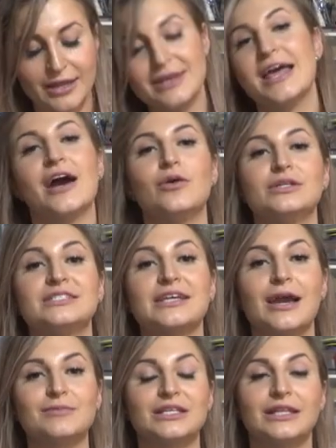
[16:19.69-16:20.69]
and now it's
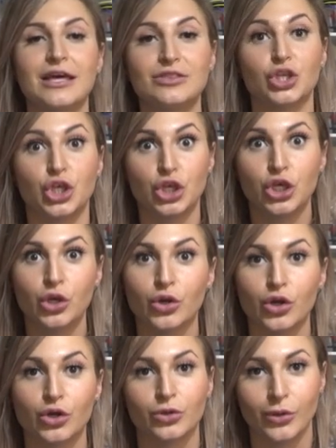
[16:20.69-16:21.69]
time to let the
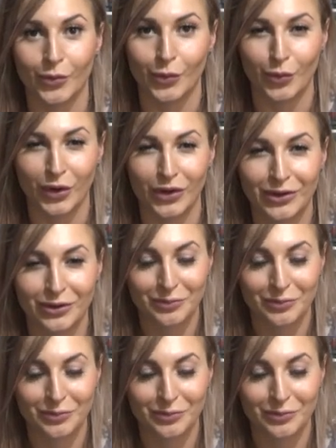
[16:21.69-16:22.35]
cure go to work.